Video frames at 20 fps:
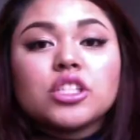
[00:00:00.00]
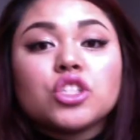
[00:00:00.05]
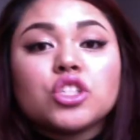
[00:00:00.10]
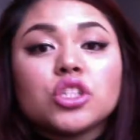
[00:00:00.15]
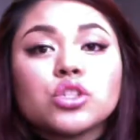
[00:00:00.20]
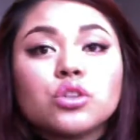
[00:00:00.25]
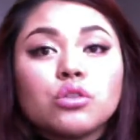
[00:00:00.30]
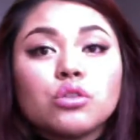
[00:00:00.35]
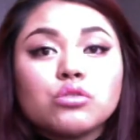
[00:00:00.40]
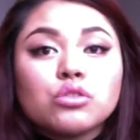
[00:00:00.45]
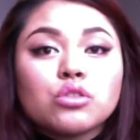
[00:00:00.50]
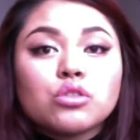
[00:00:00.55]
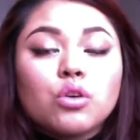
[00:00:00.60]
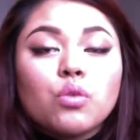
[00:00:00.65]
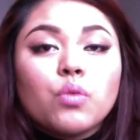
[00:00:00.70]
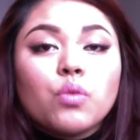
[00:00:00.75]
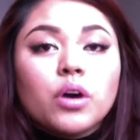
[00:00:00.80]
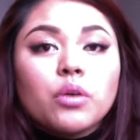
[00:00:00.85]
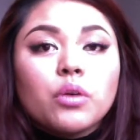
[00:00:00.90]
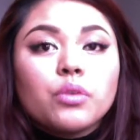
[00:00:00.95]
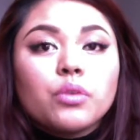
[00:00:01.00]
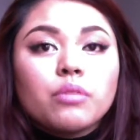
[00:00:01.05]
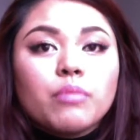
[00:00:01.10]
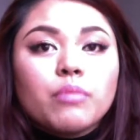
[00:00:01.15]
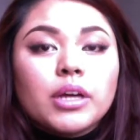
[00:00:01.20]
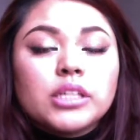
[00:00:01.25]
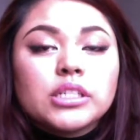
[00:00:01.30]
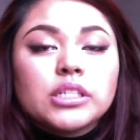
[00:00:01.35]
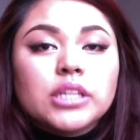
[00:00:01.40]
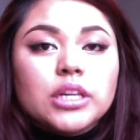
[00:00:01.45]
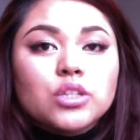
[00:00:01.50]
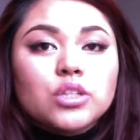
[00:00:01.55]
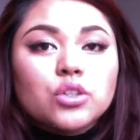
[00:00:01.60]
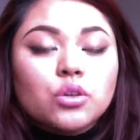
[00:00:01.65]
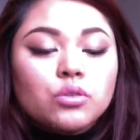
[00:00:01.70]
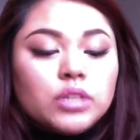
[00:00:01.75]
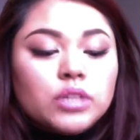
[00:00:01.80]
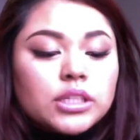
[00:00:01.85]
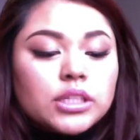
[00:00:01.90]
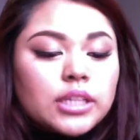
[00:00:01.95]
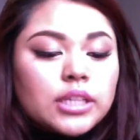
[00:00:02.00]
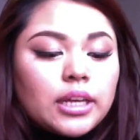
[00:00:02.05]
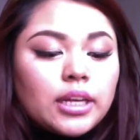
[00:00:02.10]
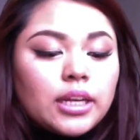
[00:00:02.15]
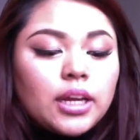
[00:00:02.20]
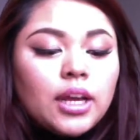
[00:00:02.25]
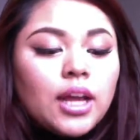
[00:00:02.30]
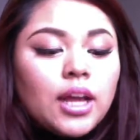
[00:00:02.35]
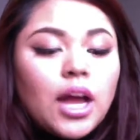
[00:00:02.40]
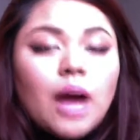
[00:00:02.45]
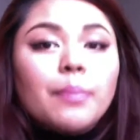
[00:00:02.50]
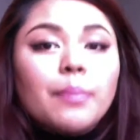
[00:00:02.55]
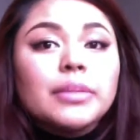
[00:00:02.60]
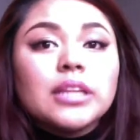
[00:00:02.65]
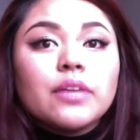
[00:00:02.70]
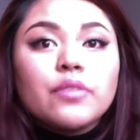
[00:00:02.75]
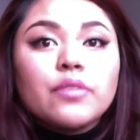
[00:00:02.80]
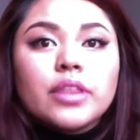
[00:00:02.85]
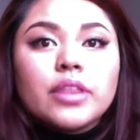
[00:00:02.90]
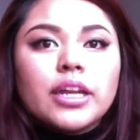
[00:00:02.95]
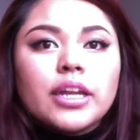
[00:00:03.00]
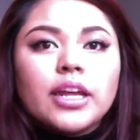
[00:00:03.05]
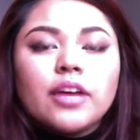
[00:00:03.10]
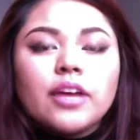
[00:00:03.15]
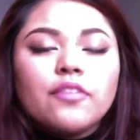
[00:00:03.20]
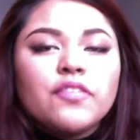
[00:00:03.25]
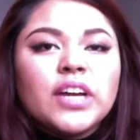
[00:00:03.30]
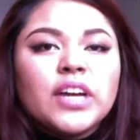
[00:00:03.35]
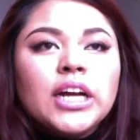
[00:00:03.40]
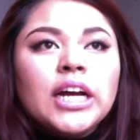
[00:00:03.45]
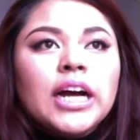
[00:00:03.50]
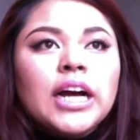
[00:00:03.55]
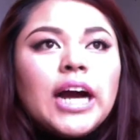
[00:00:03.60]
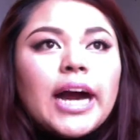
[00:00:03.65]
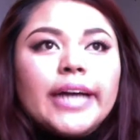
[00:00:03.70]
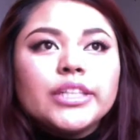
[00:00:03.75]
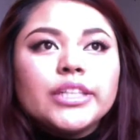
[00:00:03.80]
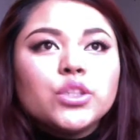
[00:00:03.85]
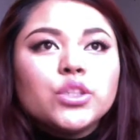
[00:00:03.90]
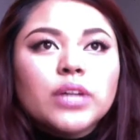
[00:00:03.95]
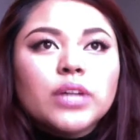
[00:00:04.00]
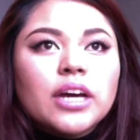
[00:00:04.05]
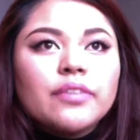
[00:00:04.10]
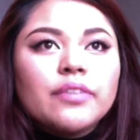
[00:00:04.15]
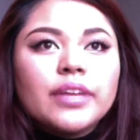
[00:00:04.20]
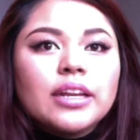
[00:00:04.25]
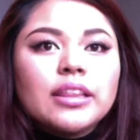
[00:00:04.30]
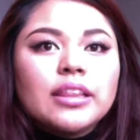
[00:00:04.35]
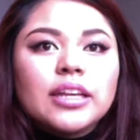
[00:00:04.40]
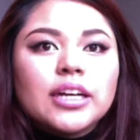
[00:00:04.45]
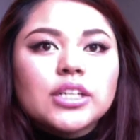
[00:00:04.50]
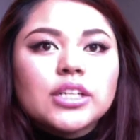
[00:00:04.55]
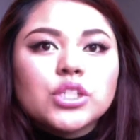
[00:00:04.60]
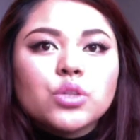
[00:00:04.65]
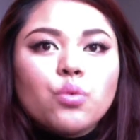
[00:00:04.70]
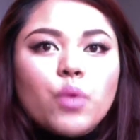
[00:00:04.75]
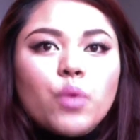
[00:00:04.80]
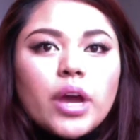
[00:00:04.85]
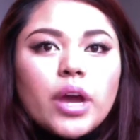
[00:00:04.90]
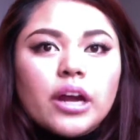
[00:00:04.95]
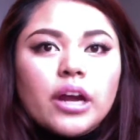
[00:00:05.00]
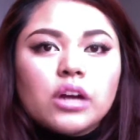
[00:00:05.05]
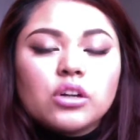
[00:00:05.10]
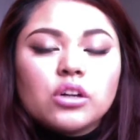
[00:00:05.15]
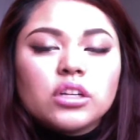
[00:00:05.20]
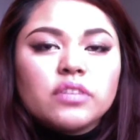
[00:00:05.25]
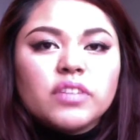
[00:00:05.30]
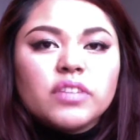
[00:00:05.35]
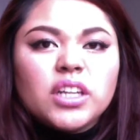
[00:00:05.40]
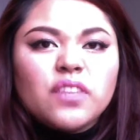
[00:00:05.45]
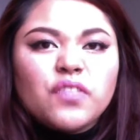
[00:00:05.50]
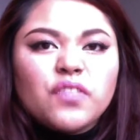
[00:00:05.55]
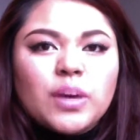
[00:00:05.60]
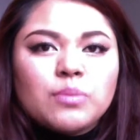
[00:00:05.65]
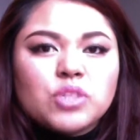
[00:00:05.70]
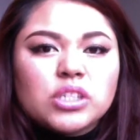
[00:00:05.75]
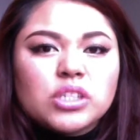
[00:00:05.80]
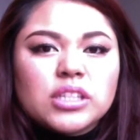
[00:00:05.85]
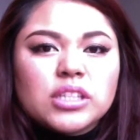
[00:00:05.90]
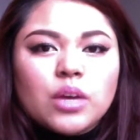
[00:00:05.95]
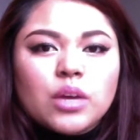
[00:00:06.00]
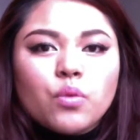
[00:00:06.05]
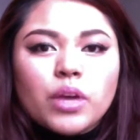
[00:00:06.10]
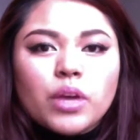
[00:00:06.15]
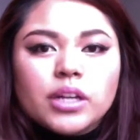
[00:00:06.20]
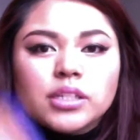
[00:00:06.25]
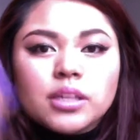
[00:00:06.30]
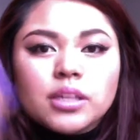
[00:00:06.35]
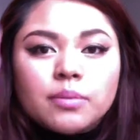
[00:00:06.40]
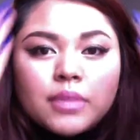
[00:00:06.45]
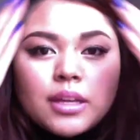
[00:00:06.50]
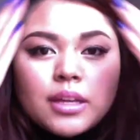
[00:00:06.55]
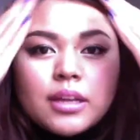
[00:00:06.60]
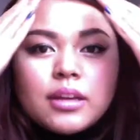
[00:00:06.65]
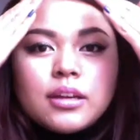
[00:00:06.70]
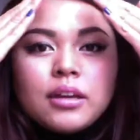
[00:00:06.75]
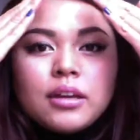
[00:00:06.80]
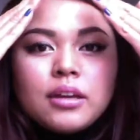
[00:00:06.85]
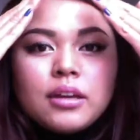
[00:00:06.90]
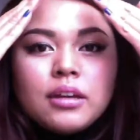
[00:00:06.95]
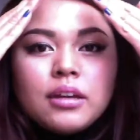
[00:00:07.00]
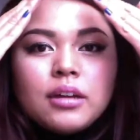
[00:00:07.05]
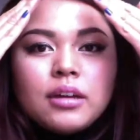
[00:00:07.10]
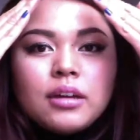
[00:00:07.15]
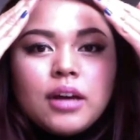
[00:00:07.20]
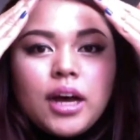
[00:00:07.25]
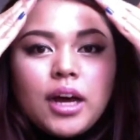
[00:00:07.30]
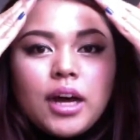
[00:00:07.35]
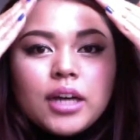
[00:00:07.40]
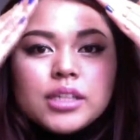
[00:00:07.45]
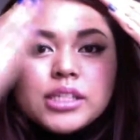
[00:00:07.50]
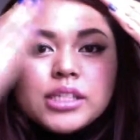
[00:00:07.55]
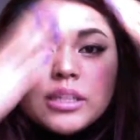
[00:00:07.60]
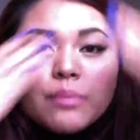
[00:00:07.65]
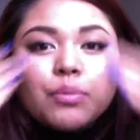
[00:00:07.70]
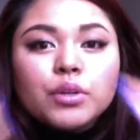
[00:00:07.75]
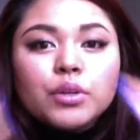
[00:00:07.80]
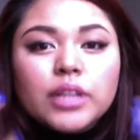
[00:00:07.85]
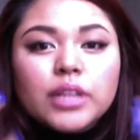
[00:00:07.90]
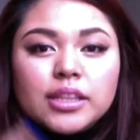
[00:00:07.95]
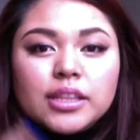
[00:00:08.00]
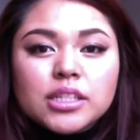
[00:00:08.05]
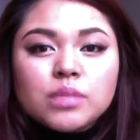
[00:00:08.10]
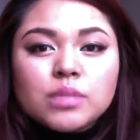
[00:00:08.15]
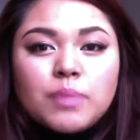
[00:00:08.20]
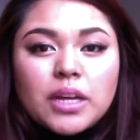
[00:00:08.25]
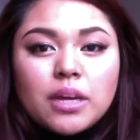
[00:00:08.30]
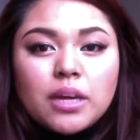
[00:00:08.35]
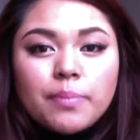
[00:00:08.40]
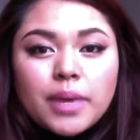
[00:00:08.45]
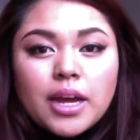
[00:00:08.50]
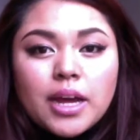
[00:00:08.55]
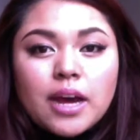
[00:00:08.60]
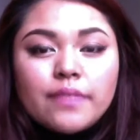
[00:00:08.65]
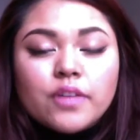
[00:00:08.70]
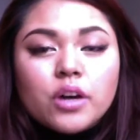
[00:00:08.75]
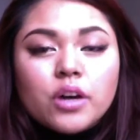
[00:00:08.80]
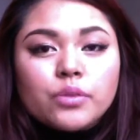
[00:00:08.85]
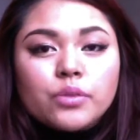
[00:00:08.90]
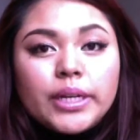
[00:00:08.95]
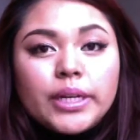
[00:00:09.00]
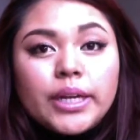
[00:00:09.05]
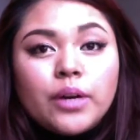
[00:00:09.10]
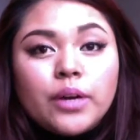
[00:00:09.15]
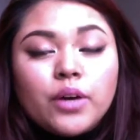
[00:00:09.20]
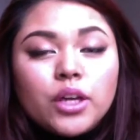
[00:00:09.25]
just goes so well with my skin tone. It's like, I'm in love with it. If I don't have anything else to wear, or even if I'm just like wearing something simple like this makeup I have on right now, I